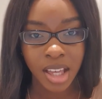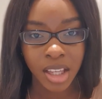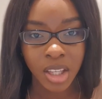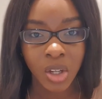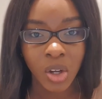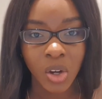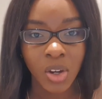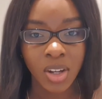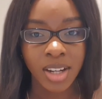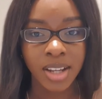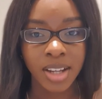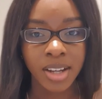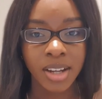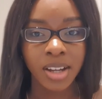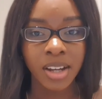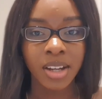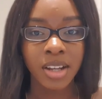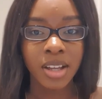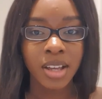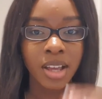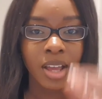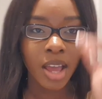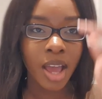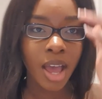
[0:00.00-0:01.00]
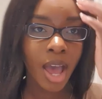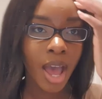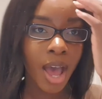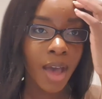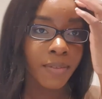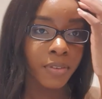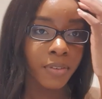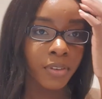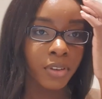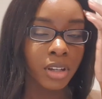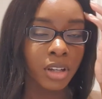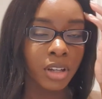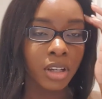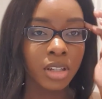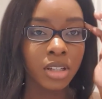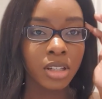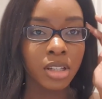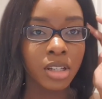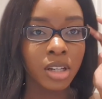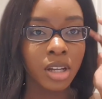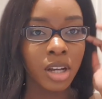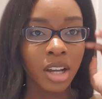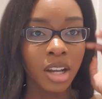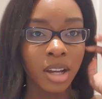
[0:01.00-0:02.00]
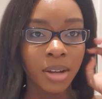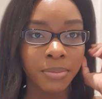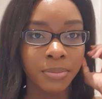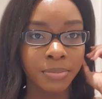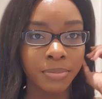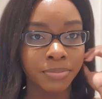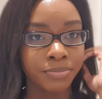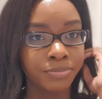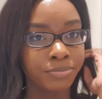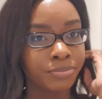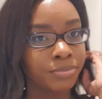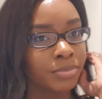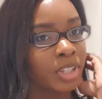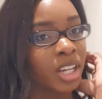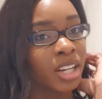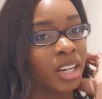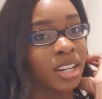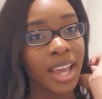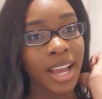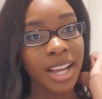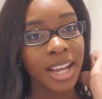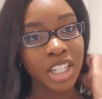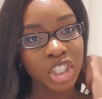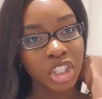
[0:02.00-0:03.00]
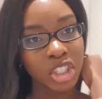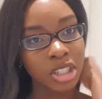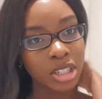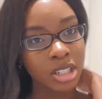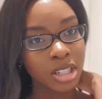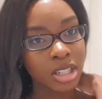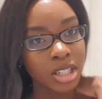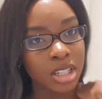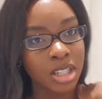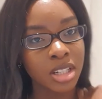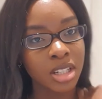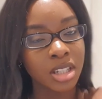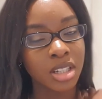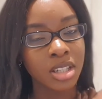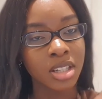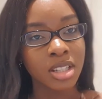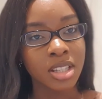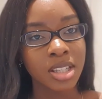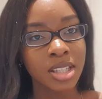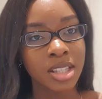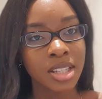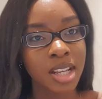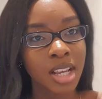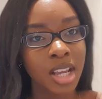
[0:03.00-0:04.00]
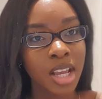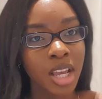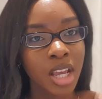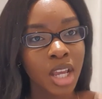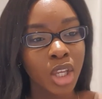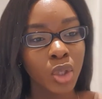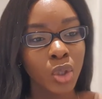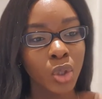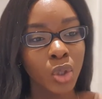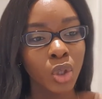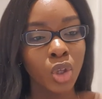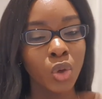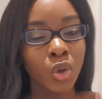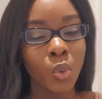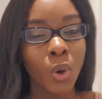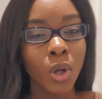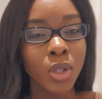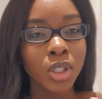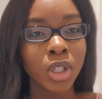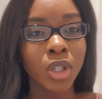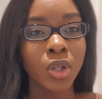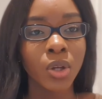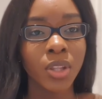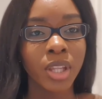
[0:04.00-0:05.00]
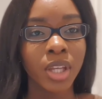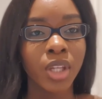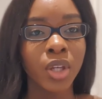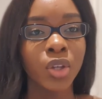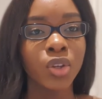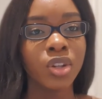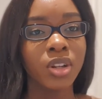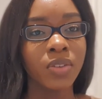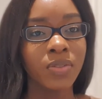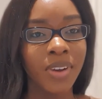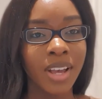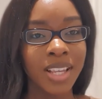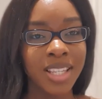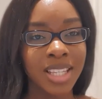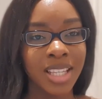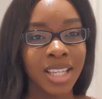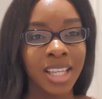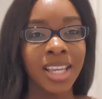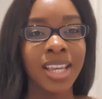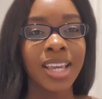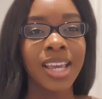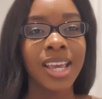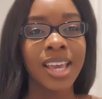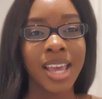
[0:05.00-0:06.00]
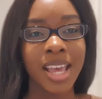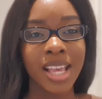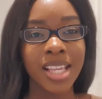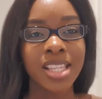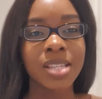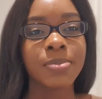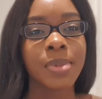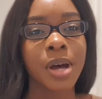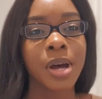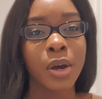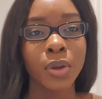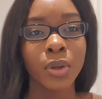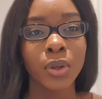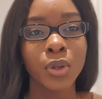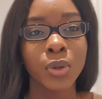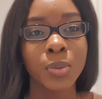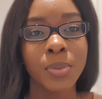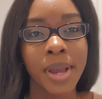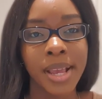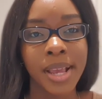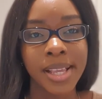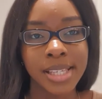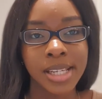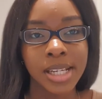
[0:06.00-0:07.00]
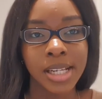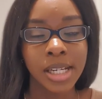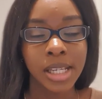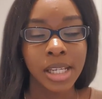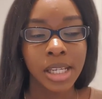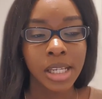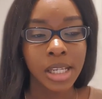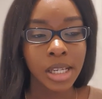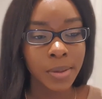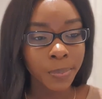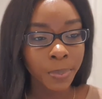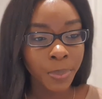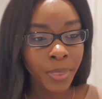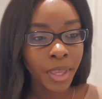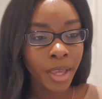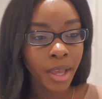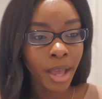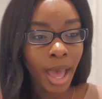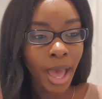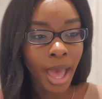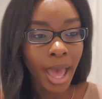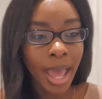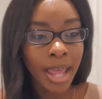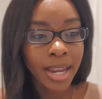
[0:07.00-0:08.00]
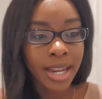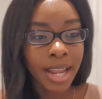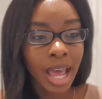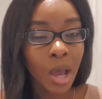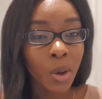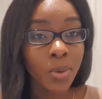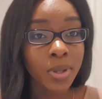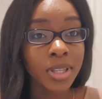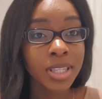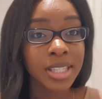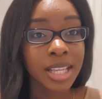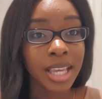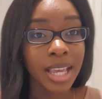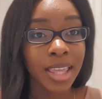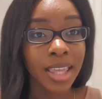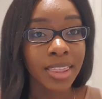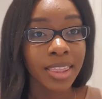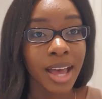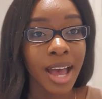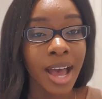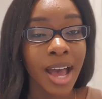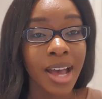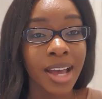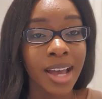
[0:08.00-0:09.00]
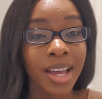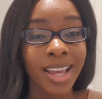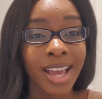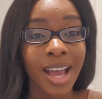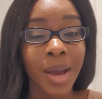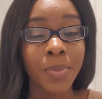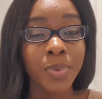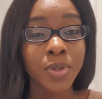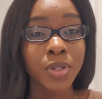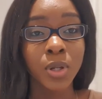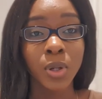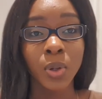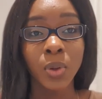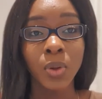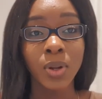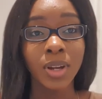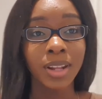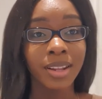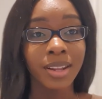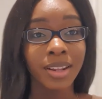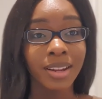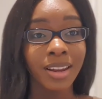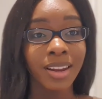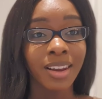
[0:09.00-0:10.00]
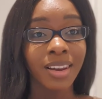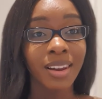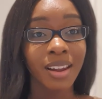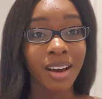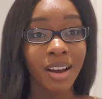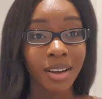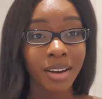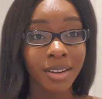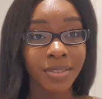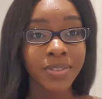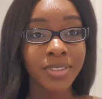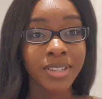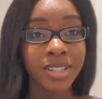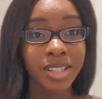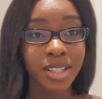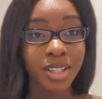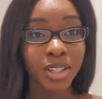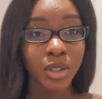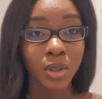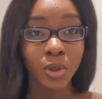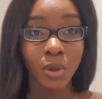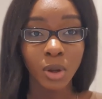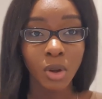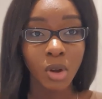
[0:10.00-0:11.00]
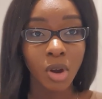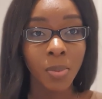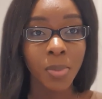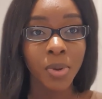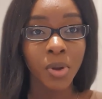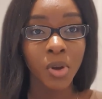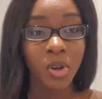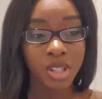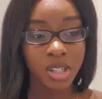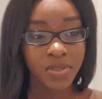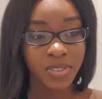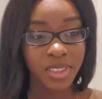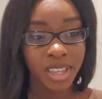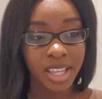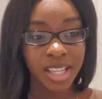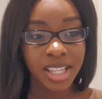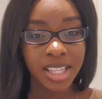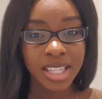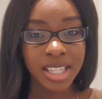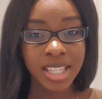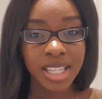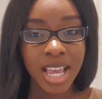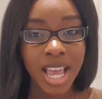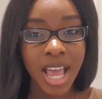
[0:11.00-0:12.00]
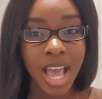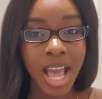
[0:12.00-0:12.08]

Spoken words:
You're gonna have good connections. You want to know that your university cares about you, basically. And I would say that I absolutely loved ULAW because of this.